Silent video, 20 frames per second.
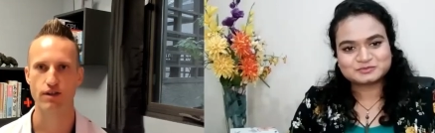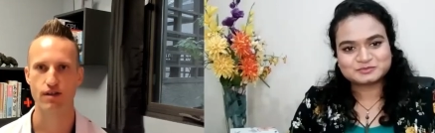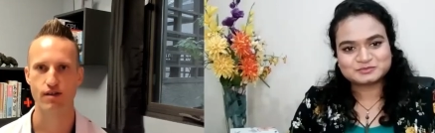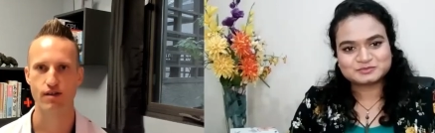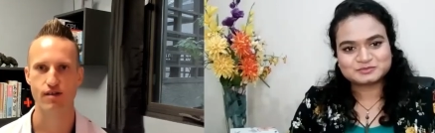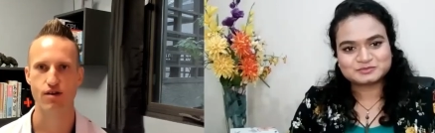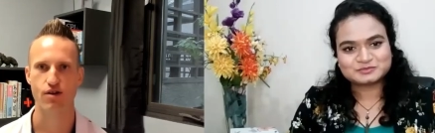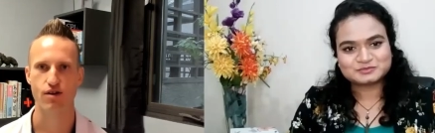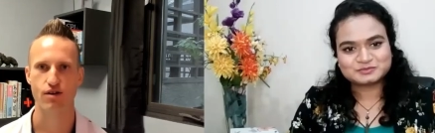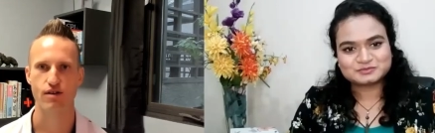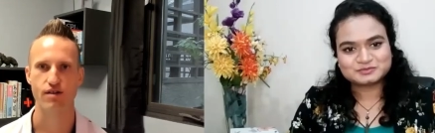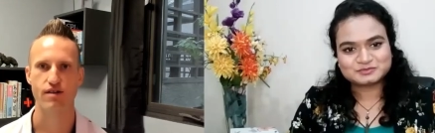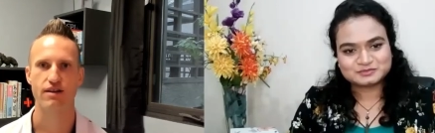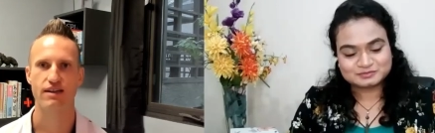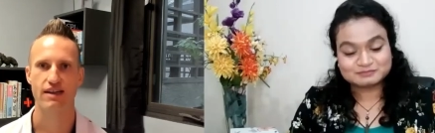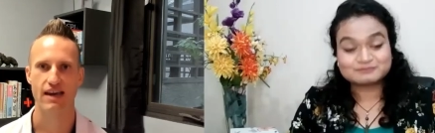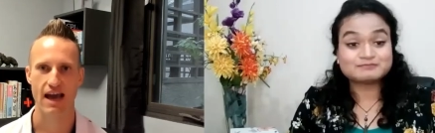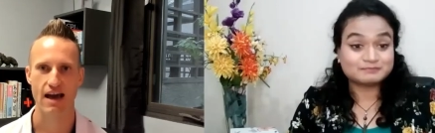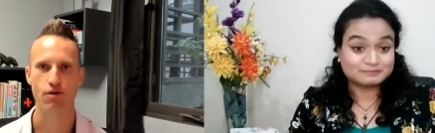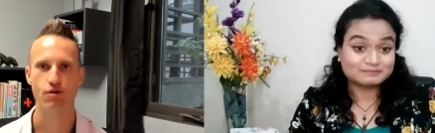Speaker 1: concerns
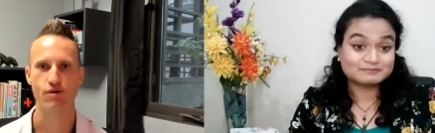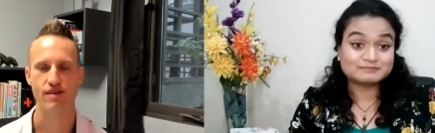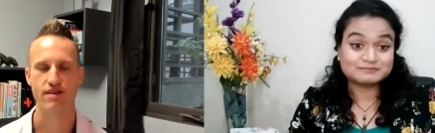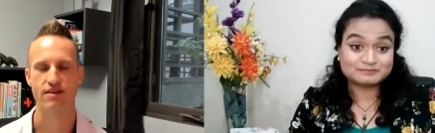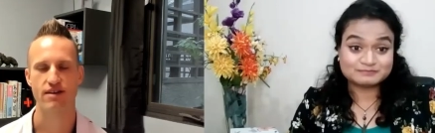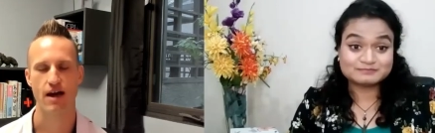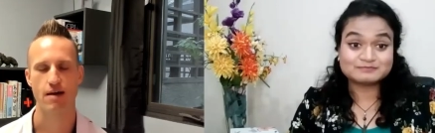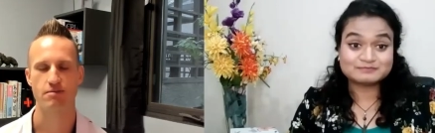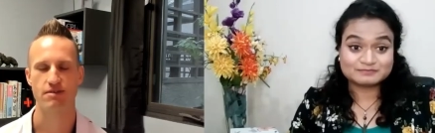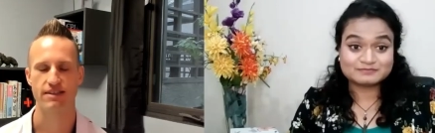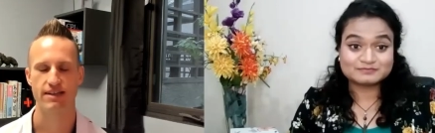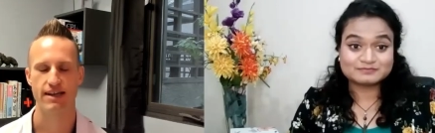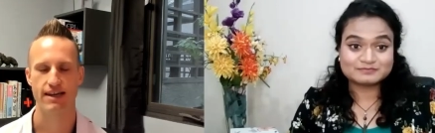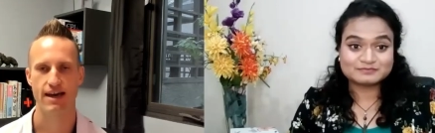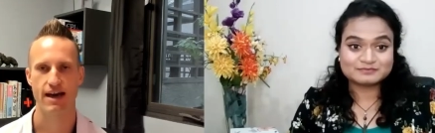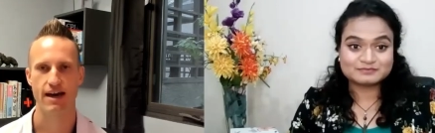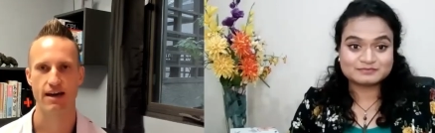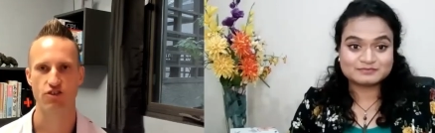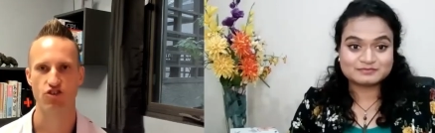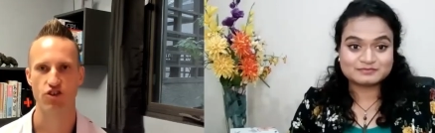now is the time to take
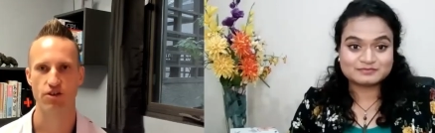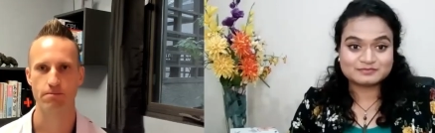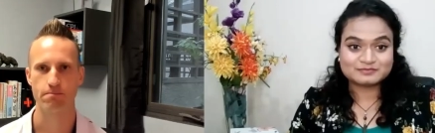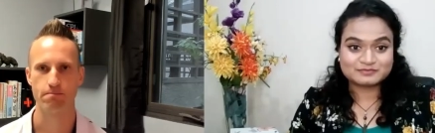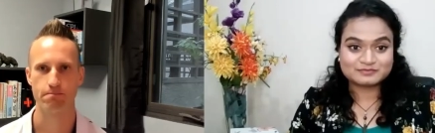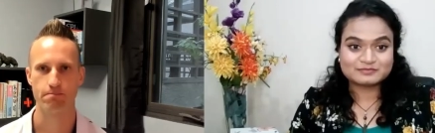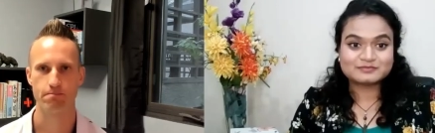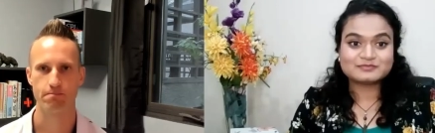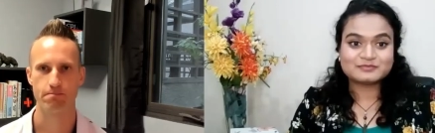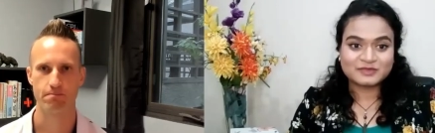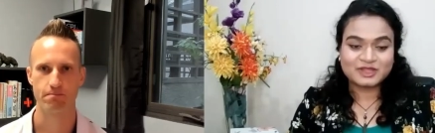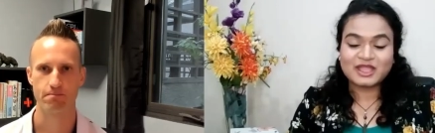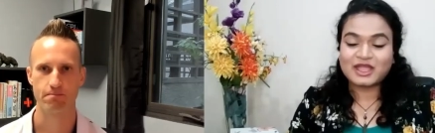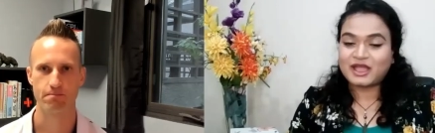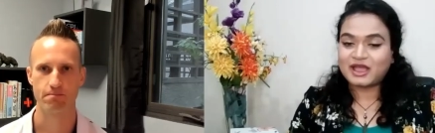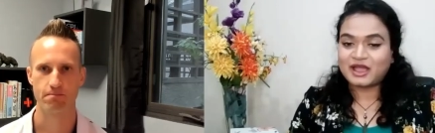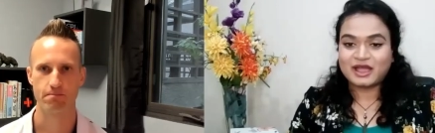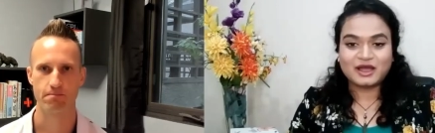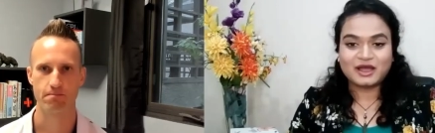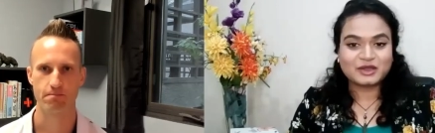action
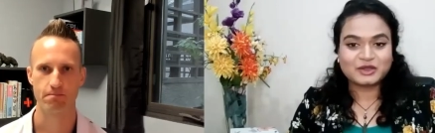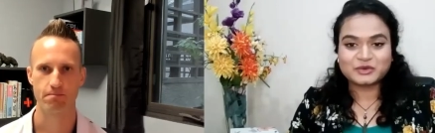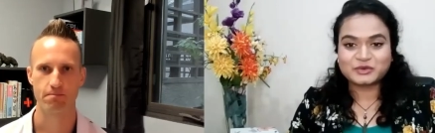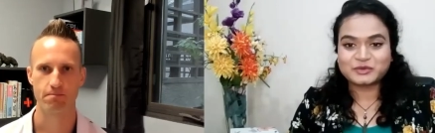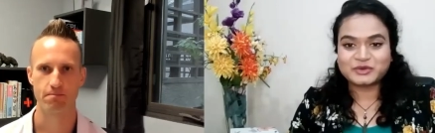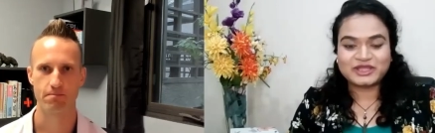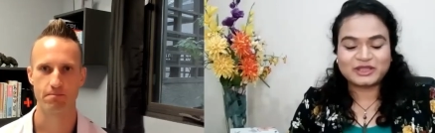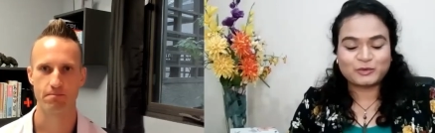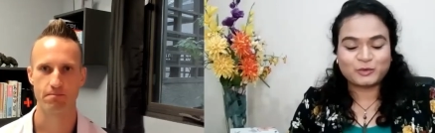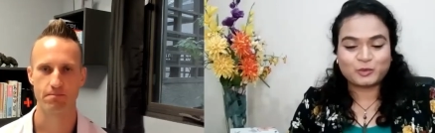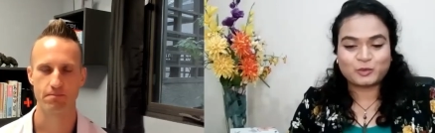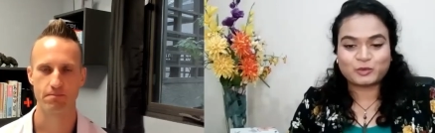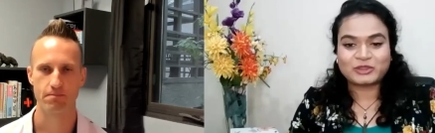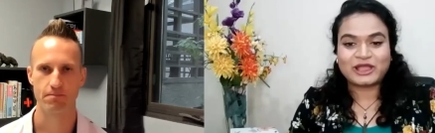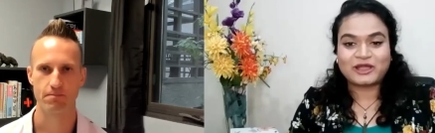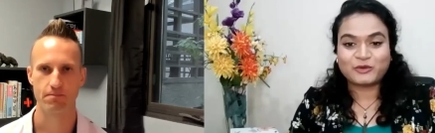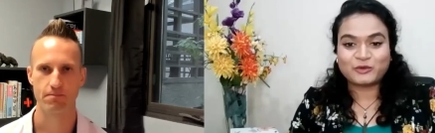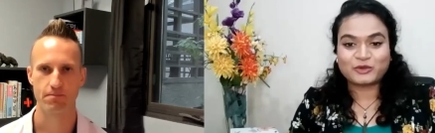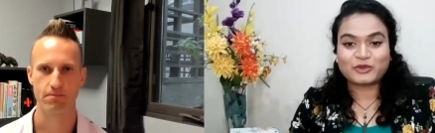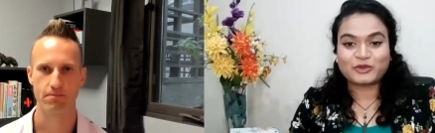
Speaker 2: Agreed.
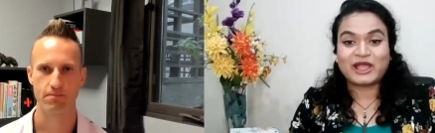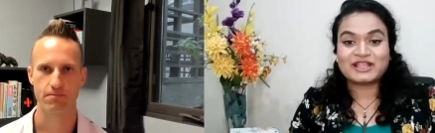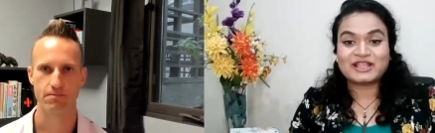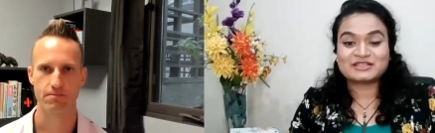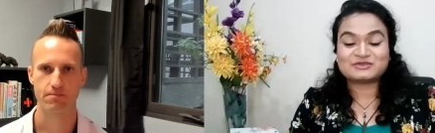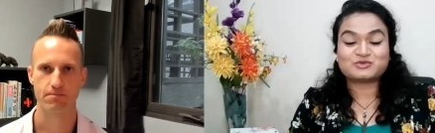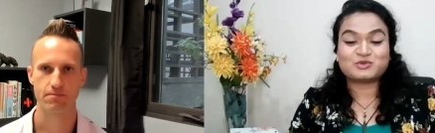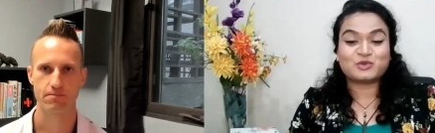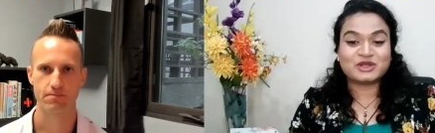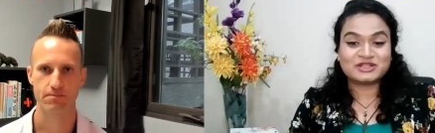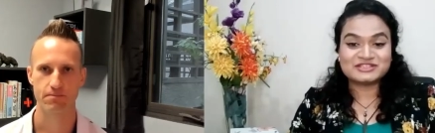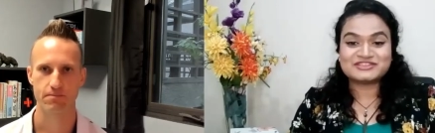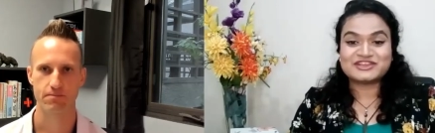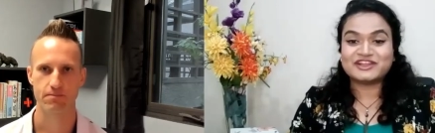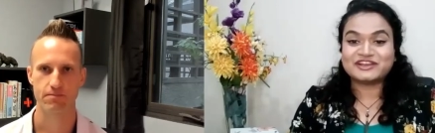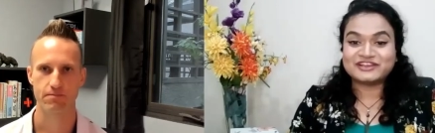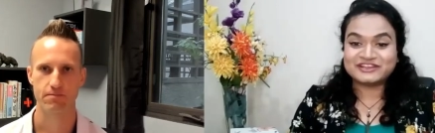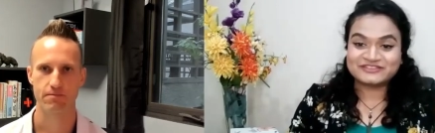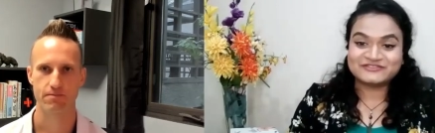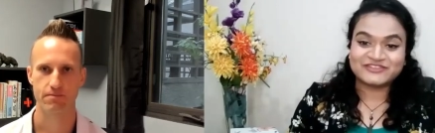That, that is one
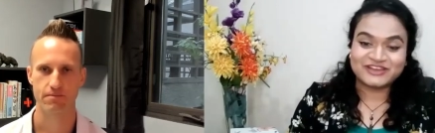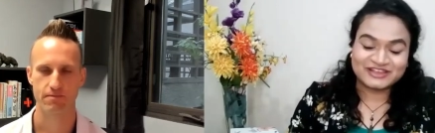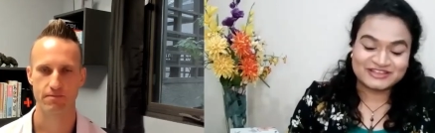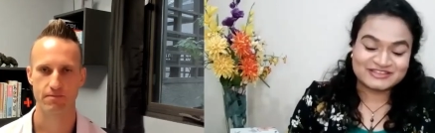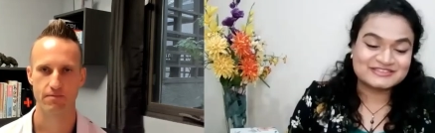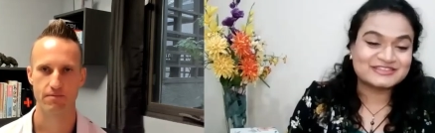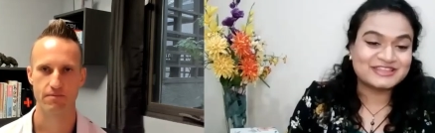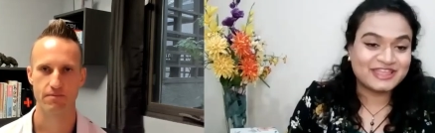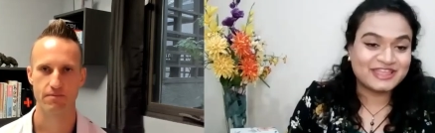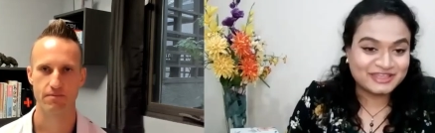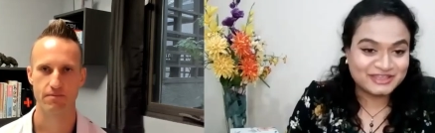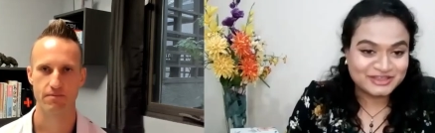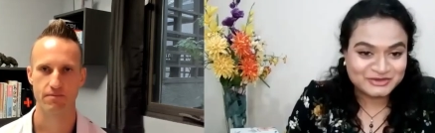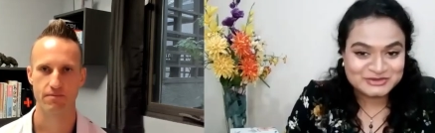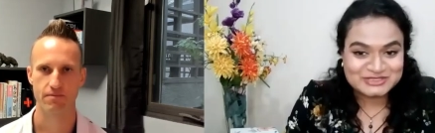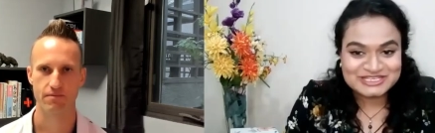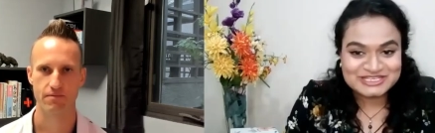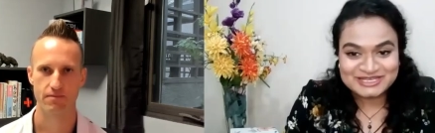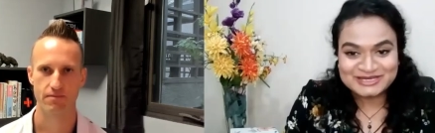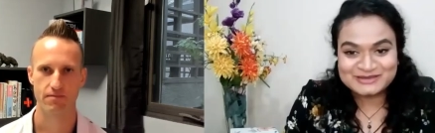solid advice. Thank you,
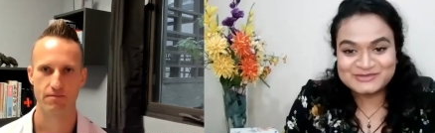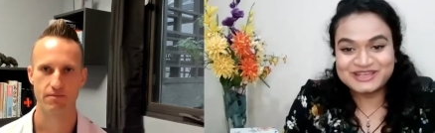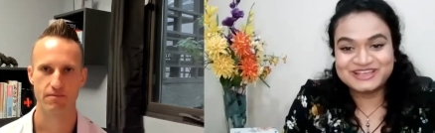Tim.